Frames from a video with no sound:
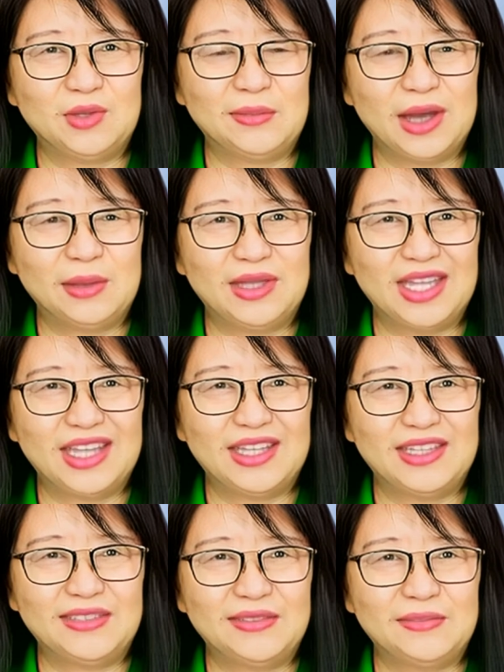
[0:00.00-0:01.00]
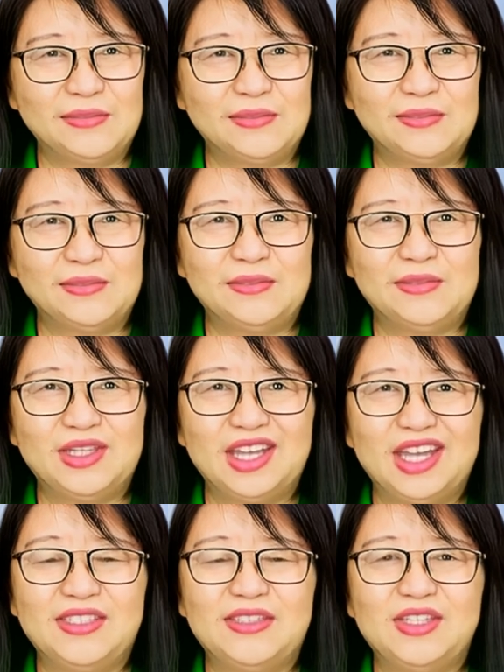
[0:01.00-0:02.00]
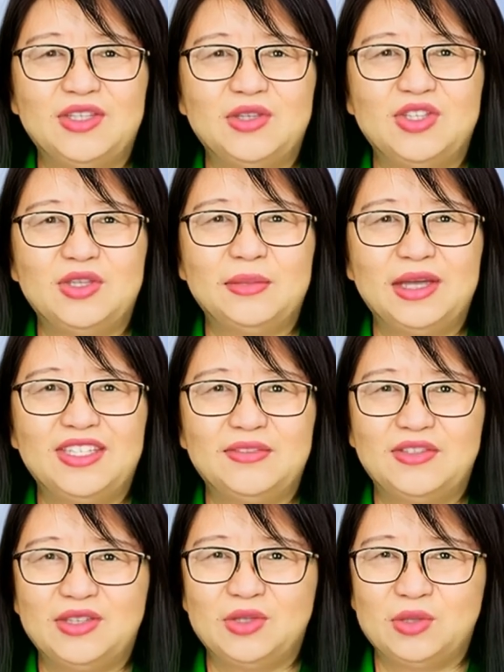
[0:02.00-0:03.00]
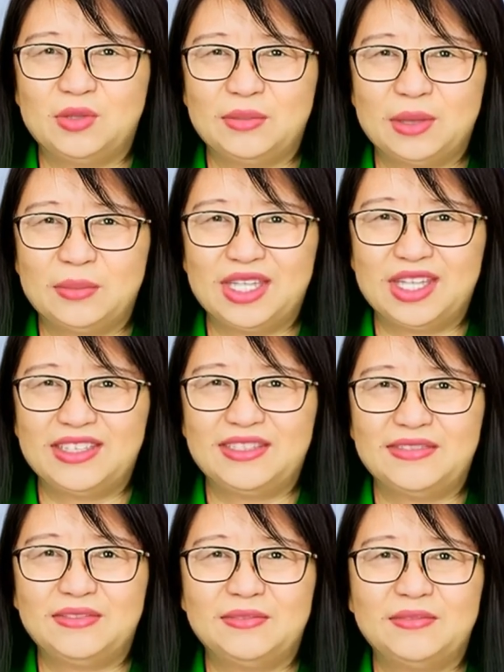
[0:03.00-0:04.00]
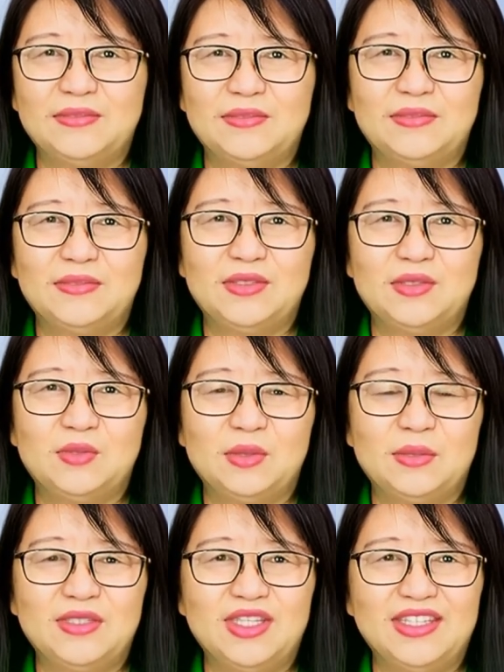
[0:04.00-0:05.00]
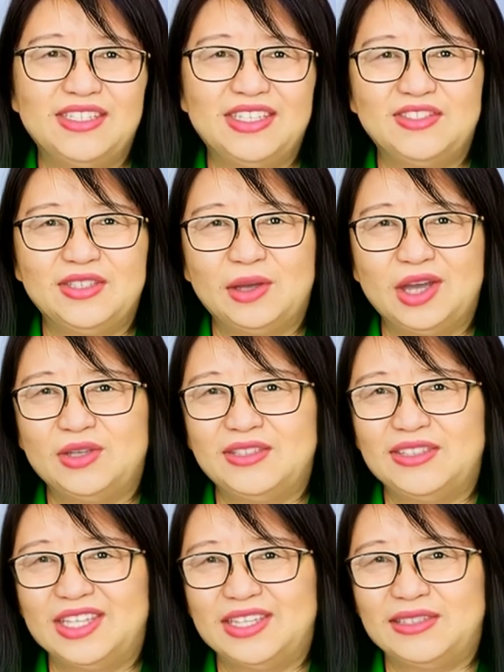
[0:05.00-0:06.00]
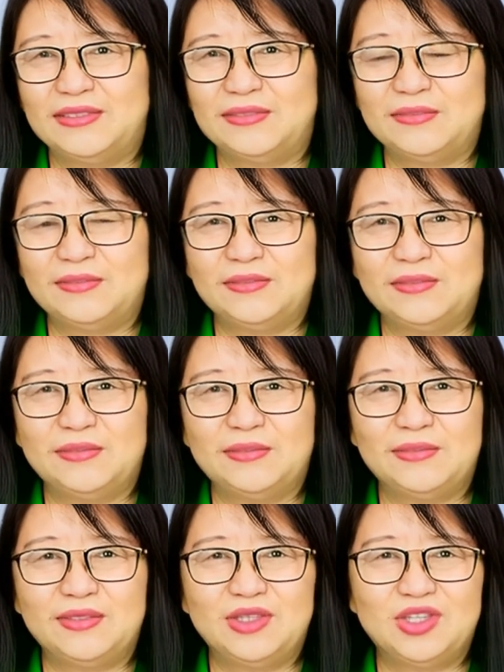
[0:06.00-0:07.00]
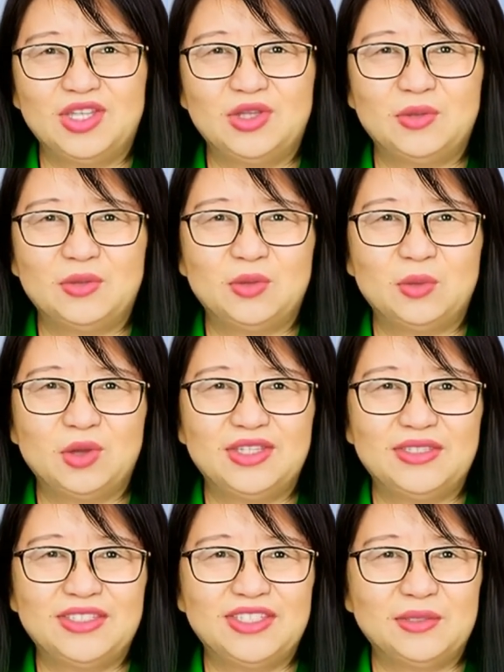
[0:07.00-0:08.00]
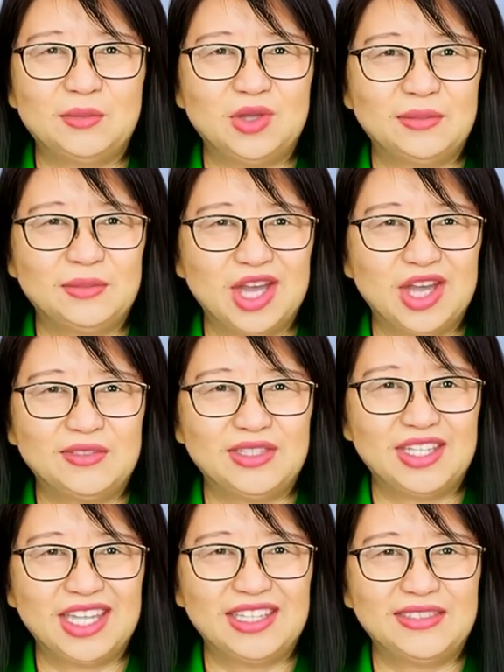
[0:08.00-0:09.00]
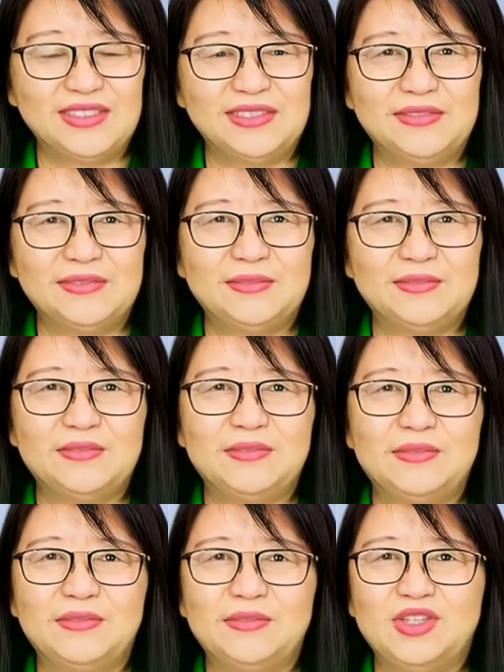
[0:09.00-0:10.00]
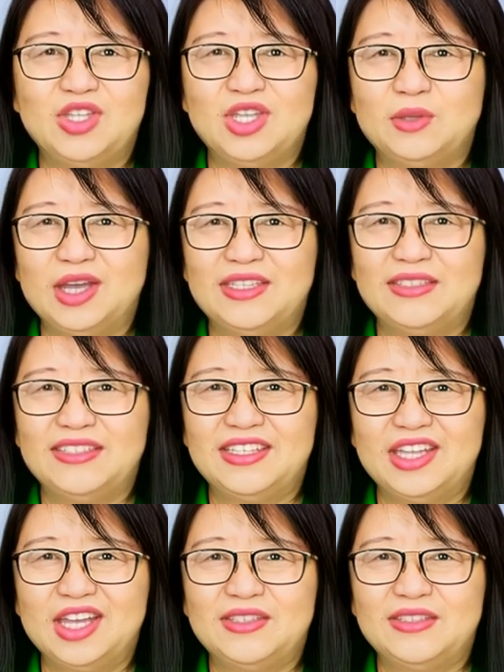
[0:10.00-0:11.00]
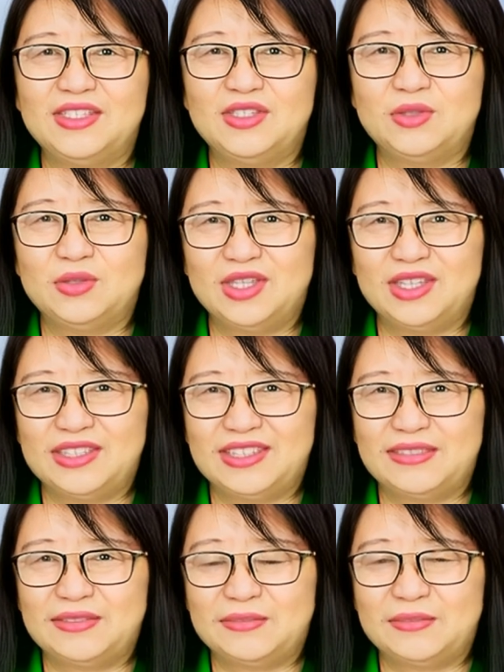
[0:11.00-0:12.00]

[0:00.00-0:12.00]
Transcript: Republic. Constitution-based federal republic. Representative democracy. 2. What is the supreme law of the land? U.S. Constitution.